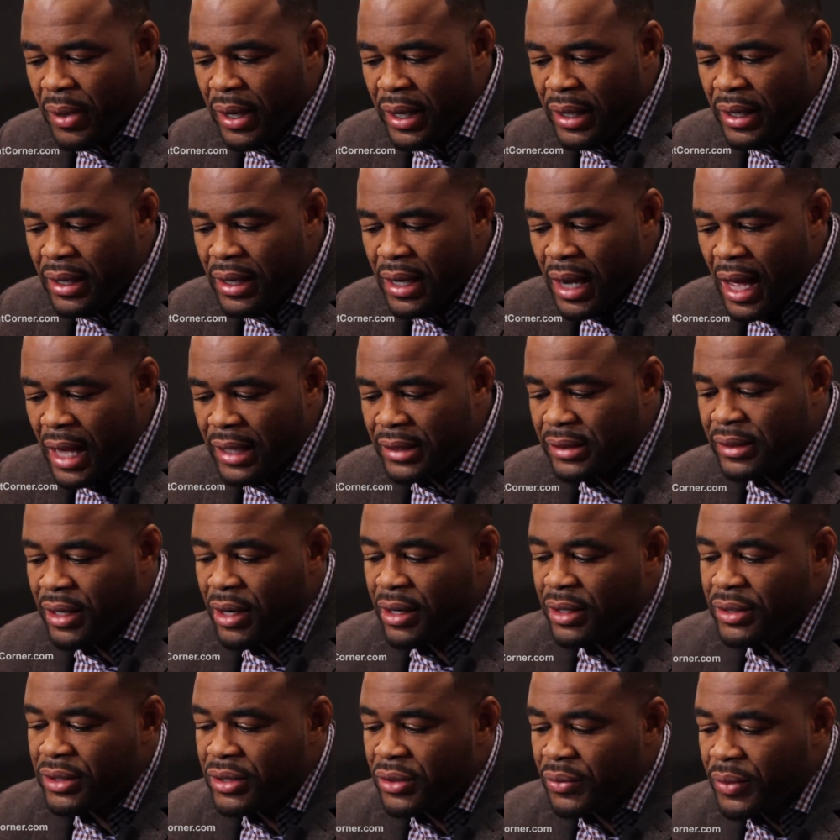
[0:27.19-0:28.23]
But I
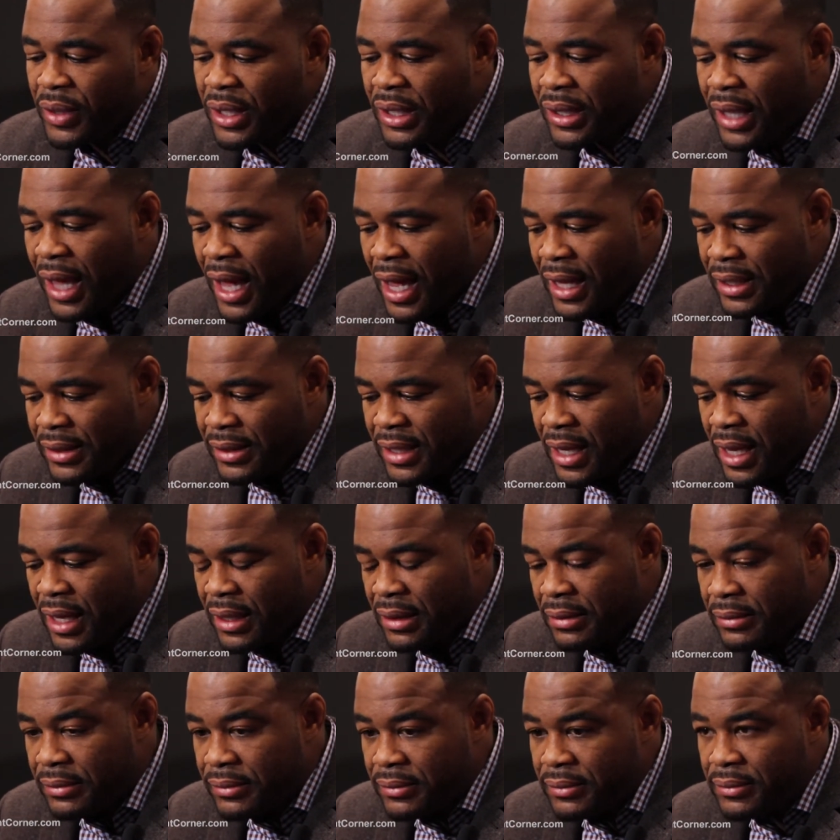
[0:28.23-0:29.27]
started to realize
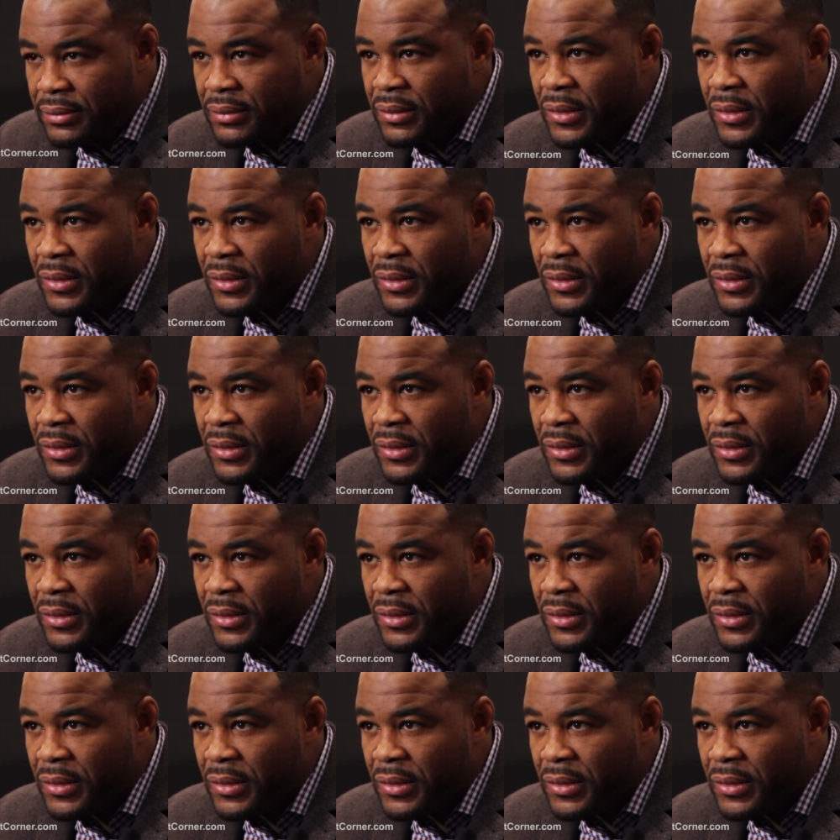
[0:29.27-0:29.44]
that